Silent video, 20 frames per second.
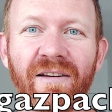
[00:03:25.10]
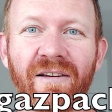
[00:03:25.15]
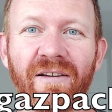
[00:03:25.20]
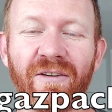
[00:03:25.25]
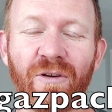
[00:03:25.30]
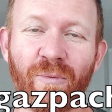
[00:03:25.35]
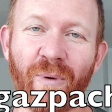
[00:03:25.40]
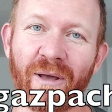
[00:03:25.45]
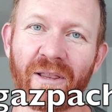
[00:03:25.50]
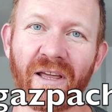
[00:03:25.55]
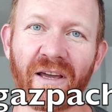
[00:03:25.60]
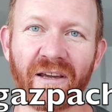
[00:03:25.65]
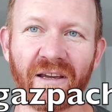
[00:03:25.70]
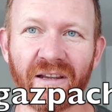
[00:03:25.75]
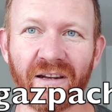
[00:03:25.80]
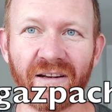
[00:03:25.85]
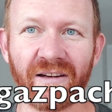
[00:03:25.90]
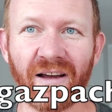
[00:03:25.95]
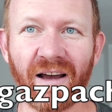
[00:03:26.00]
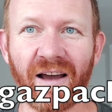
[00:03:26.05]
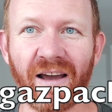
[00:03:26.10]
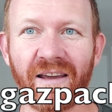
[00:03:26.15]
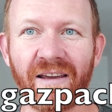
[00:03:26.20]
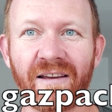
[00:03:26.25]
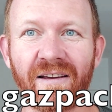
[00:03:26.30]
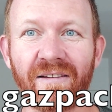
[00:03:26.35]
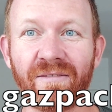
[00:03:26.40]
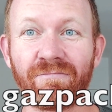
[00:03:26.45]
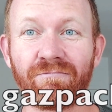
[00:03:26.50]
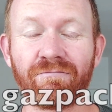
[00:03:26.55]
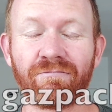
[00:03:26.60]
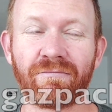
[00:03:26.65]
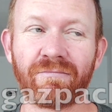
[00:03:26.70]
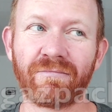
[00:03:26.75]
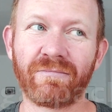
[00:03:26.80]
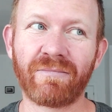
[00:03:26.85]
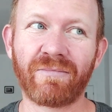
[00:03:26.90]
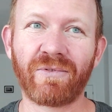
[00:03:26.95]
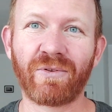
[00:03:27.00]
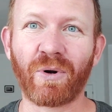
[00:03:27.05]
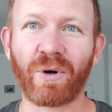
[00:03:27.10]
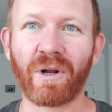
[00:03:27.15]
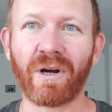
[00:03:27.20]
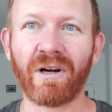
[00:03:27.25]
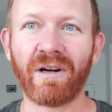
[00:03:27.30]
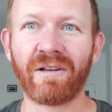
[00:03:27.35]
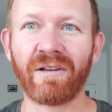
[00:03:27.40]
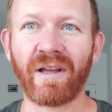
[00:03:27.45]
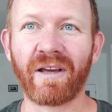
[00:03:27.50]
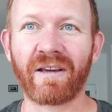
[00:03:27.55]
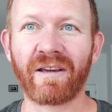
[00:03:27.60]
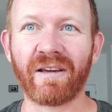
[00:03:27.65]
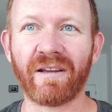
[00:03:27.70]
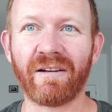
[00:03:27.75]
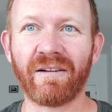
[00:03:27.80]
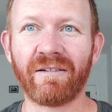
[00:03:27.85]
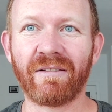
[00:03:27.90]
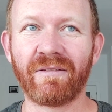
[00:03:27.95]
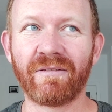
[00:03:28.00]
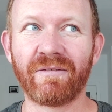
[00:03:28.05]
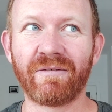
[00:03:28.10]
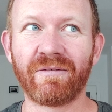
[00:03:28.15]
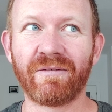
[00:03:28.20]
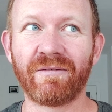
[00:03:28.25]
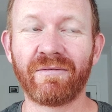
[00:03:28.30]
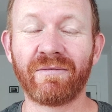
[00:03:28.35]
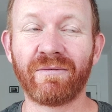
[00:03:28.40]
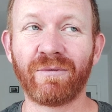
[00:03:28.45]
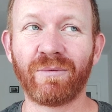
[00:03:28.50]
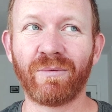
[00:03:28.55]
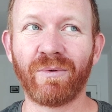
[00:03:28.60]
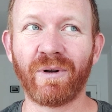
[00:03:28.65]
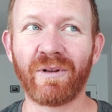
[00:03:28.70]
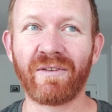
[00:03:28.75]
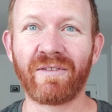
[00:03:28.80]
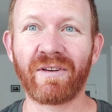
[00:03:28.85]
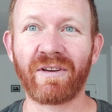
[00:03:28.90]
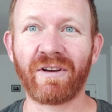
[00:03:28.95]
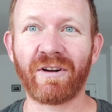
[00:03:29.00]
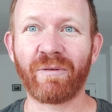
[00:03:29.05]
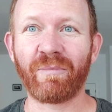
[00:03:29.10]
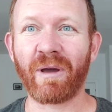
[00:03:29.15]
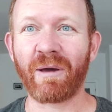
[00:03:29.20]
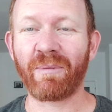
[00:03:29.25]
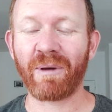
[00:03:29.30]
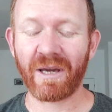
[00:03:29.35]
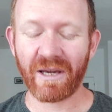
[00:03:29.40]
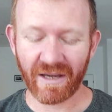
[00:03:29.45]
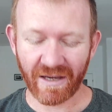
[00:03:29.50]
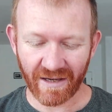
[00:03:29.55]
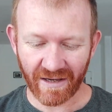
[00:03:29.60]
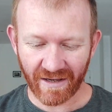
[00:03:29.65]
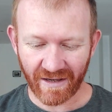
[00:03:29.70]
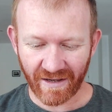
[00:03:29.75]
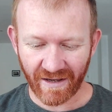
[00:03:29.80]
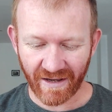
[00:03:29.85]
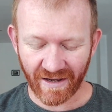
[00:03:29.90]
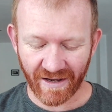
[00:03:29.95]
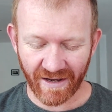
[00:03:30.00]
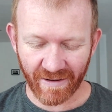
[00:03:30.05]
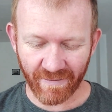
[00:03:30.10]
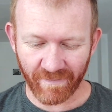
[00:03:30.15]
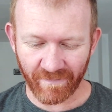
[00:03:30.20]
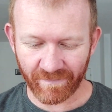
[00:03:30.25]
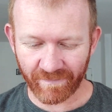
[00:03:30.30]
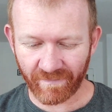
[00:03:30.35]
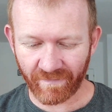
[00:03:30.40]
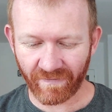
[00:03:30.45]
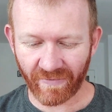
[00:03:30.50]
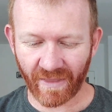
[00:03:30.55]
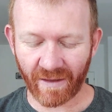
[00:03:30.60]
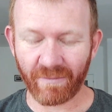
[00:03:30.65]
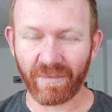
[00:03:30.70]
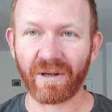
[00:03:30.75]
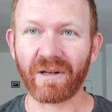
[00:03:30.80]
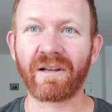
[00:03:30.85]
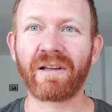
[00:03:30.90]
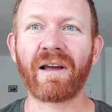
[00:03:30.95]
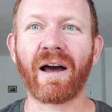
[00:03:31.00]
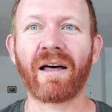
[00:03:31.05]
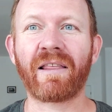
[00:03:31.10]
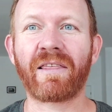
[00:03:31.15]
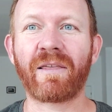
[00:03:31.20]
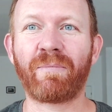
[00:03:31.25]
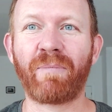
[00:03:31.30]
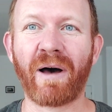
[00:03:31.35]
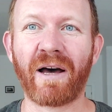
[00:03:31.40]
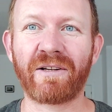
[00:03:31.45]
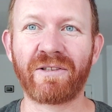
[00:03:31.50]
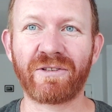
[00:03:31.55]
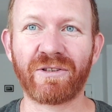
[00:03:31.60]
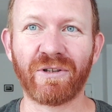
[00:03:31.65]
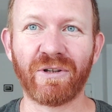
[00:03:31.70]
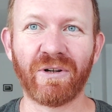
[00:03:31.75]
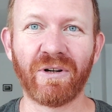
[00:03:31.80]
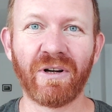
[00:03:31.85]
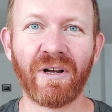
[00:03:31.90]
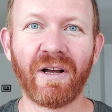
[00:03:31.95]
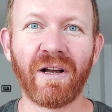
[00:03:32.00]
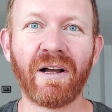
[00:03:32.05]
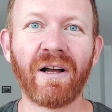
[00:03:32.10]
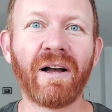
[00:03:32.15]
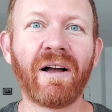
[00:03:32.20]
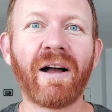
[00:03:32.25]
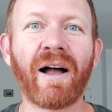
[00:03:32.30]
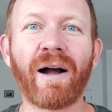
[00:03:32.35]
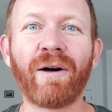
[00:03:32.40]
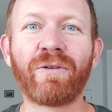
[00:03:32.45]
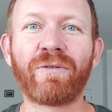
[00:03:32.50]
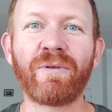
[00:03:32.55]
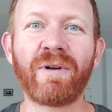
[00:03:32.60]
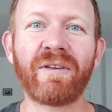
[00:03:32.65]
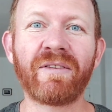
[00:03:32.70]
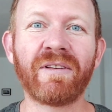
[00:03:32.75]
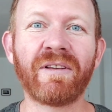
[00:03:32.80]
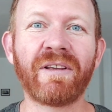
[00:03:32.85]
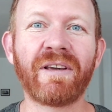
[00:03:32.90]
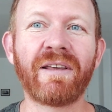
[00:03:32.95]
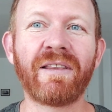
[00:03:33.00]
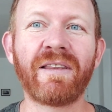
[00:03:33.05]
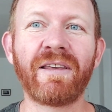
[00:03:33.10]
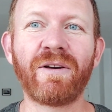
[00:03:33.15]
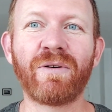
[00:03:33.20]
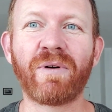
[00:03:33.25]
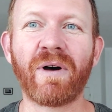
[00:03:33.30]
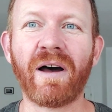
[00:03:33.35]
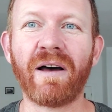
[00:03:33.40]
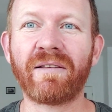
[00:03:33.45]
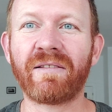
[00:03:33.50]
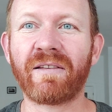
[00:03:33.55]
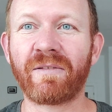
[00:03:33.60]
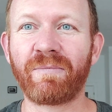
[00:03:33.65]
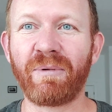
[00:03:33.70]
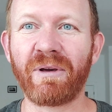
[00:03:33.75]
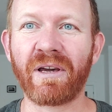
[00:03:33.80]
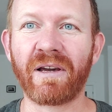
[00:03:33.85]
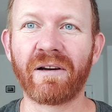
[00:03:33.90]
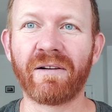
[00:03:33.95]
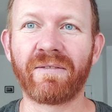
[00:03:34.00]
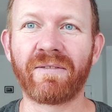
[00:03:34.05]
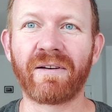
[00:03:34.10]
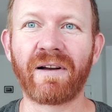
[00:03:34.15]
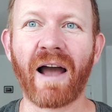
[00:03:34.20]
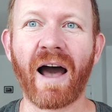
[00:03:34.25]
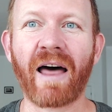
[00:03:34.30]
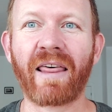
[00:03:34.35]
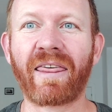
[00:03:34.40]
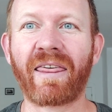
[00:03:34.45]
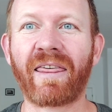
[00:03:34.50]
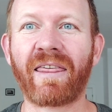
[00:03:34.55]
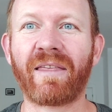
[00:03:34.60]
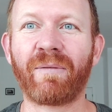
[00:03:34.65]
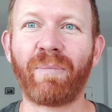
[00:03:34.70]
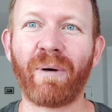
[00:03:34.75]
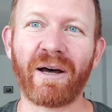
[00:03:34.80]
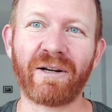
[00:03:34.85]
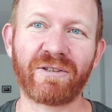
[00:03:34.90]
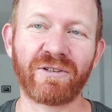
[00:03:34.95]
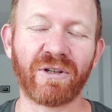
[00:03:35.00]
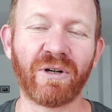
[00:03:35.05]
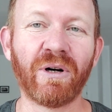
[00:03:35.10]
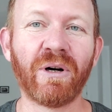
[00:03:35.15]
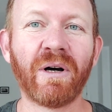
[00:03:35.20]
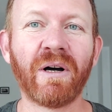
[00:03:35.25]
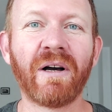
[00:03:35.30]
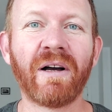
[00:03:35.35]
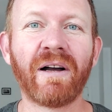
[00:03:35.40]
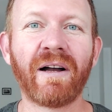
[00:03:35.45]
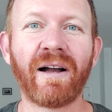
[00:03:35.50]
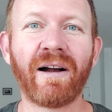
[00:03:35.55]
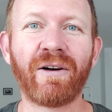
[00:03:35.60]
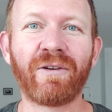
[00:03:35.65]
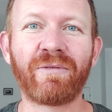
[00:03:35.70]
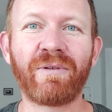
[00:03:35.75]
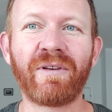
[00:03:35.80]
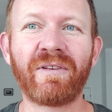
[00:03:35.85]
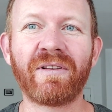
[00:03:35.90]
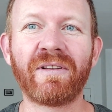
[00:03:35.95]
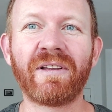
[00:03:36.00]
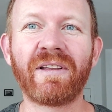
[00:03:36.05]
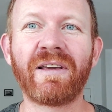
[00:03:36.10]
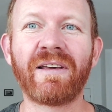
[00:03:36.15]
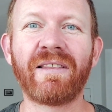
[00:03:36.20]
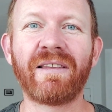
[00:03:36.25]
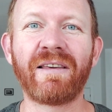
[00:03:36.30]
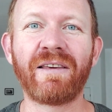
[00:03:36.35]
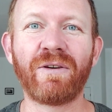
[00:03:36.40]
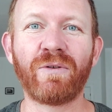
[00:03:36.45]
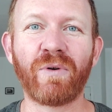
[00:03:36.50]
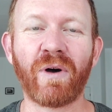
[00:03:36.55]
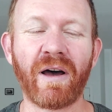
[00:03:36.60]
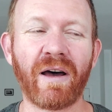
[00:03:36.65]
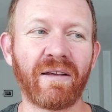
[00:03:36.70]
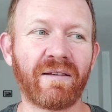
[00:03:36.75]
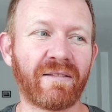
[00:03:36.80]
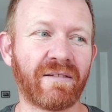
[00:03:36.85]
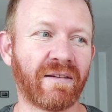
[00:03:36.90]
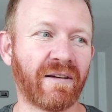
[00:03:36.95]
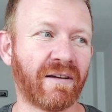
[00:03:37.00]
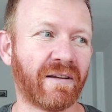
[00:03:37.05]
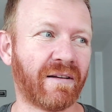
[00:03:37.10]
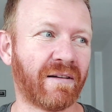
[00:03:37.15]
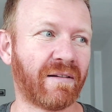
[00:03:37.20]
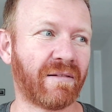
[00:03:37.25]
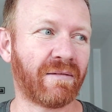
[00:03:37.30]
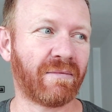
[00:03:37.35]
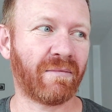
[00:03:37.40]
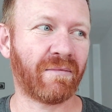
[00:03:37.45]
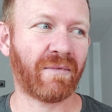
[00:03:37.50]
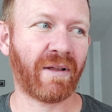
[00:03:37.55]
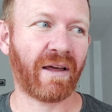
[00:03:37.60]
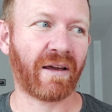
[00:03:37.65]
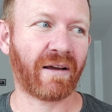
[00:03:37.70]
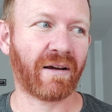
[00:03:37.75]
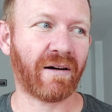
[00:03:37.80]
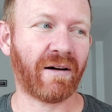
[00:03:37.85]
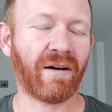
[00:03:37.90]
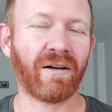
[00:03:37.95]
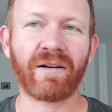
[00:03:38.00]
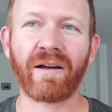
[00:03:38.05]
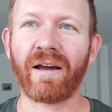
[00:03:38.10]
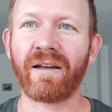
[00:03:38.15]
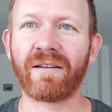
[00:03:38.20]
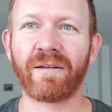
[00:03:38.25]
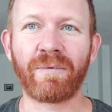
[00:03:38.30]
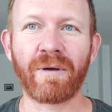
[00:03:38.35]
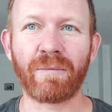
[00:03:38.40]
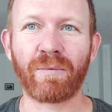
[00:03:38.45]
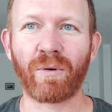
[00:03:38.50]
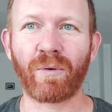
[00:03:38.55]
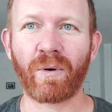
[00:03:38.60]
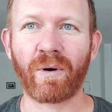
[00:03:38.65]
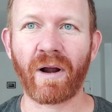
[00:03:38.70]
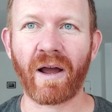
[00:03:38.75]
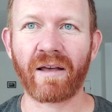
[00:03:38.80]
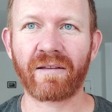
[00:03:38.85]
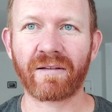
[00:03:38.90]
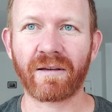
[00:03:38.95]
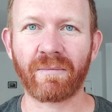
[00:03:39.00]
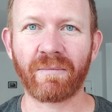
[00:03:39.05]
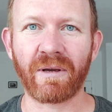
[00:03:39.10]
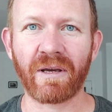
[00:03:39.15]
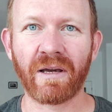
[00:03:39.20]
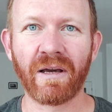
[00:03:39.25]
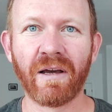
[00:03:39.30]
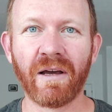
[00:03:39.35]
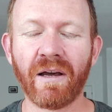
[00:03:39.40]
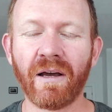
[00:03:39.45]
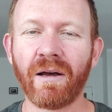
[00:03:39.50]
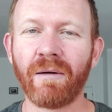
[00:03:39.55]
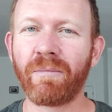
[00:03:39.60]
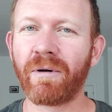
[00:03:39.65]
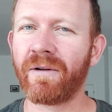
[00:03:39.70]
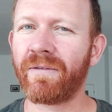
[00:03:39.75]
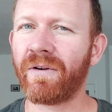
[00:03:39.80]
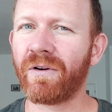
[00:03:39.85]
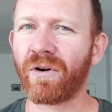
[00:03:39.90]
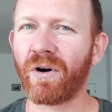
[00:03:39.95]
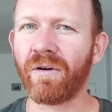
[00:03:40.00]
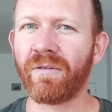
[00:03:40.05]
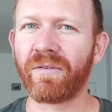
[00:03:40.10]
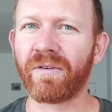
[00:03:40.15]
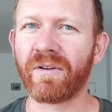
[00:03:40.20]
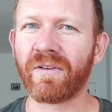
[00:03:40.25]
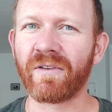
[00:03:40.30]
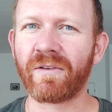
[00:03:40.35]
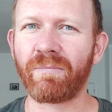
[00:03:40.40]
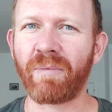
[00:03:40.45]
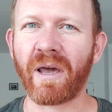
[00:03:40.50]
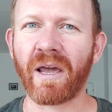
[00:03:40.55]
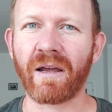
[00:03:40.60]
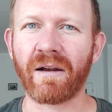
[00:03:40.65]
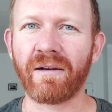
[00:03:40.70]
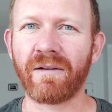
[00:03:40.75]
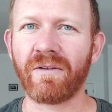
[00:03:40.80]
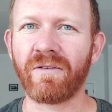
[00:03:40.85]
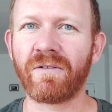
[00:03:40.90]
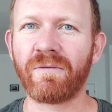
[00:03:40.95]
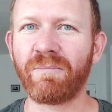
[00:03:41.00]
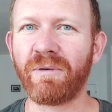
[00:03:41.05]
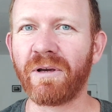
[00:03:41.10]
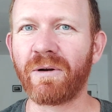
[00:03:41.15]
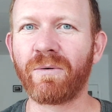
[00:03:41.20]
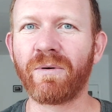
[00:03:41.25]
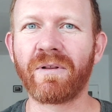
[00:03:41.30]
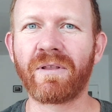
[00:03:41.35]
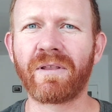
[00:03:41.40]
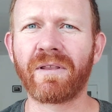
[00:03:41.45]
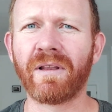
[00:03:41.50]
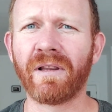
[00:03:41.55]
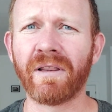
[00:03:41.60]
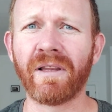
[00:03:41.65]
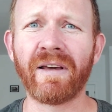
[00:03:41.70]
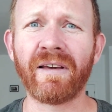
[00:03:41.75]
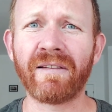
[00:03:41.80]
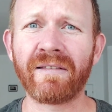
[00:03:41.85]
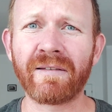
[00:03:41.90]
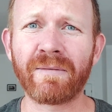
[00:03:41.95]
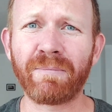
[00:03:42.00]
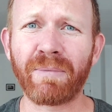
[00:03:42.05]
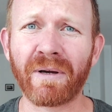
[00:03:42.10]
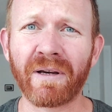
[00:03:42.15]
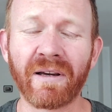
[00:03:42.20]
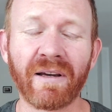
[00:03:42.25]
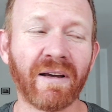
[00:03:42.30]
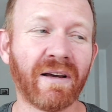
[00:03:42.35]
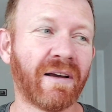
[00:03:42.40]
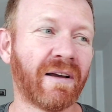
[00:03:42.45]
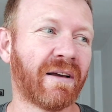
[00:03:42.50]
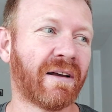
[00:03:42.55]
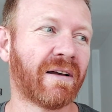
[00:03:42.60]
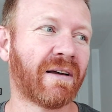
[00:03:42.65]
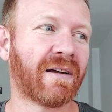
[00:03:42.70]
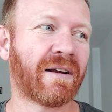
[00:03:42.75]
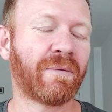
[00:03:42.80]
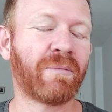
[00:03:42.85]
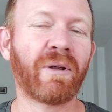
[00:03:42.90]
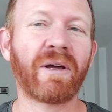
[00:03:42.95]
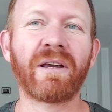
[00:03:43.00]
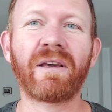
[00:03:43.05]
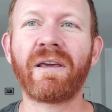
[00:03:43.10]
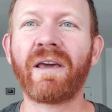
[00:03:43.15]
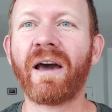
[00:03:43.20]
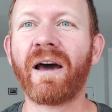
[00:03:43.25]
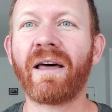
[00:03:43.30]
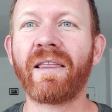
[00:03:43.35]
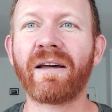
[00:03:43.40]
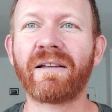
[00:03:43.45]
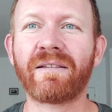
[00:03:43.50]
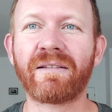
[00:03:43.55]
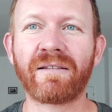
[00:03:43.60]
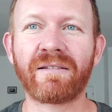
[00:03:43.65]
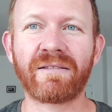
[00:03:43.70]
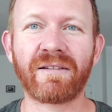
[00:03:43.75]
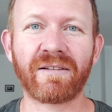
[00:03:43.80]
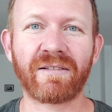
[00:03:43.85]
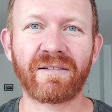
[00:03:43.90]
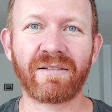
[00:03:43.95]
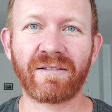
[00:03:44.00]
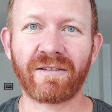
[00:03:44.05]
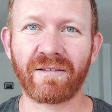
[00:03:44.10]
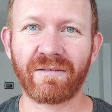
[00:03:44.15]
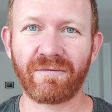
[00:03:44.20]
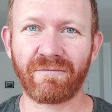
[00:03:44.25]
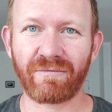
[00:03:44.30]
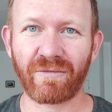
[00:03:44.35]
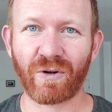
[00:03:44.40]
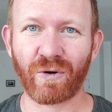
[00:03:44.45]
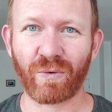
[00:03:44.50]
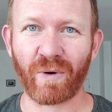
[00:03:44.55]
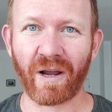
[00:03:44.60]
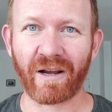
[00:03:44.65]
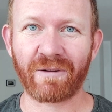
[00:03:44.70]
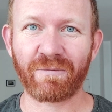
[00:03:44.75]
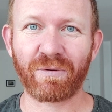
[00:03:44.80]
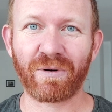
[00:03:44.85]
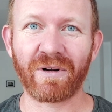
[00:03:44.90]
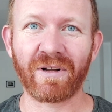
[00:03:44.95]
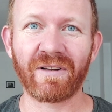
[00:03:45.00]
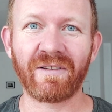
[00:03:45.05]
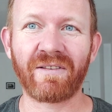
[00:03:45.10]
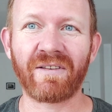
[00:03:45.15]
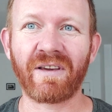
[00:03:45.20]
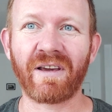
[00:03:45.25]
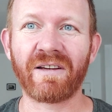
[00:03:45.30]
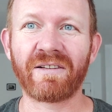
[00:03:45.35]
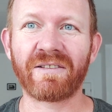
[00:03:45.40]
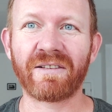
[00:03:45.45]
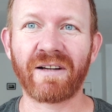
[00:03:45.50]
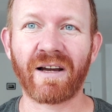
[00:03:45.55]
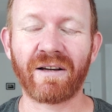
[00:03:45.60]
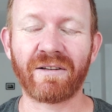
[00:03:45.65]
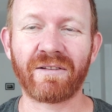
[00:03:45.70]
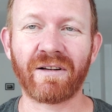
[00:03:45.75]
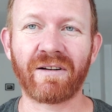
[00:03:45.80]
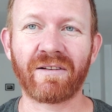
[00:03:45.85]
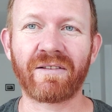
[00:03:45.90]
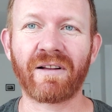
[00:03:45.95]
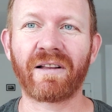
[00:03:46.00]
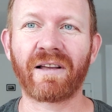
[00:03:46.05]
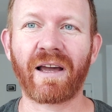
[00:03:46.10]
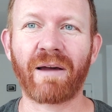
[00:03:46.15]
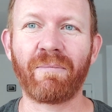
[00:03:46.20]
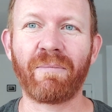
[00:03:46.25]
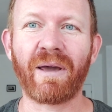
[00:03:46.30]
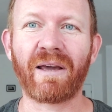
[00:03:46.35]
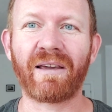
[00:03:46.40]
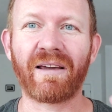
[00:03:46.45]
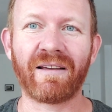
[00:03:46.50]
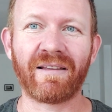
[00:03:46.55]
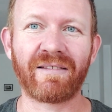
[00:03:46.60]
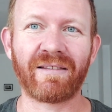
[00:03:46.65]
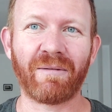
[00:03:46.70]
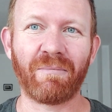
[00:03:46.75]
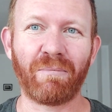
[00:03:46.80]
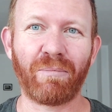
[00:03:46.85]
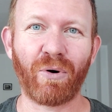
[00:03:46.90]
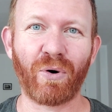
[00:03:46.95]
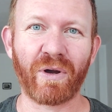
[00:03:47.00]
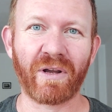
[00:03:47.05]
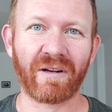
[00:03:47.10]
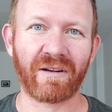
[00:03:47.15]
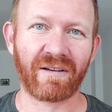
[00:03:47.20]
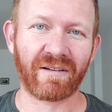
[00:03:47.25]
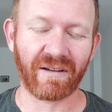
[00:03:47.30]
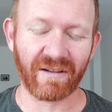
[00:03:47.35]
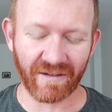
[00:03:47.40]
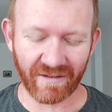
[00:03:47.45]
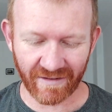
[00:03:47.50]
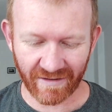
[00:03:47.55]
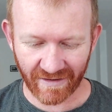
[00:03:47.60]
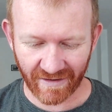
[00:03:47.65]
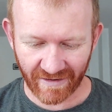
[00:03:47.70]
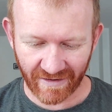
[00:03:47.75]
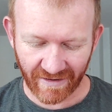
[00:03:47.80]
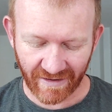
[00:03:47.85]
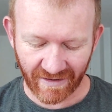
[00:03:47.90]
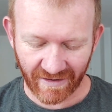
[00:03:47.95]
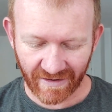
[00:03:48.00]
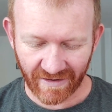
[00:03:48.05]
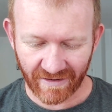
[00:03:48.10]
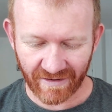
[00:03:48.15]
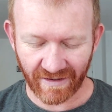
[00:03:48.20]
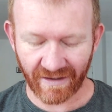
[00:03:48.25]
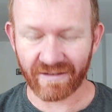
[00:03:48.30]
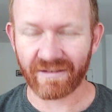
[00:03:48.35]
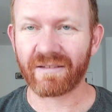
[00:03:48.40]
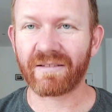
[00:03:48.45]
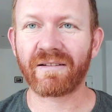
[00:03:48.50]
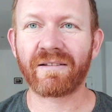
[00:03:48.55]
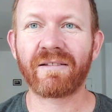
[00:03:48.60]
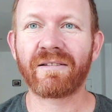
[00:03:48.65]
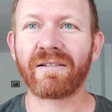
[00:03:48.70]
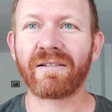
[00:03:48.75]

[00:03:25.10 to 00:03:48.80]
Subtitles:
you might like it. I sort of like it once a year maybe. But gazpacho. I was recently in the US, speaking of gazpacho, I was recently in the US and like all kinds of people were asking me, but if you're over in Spain, do you speak with the lisp? And I'm like, yeah, that's just correct pronunciation out there. It's not like I'm making some point to, I just,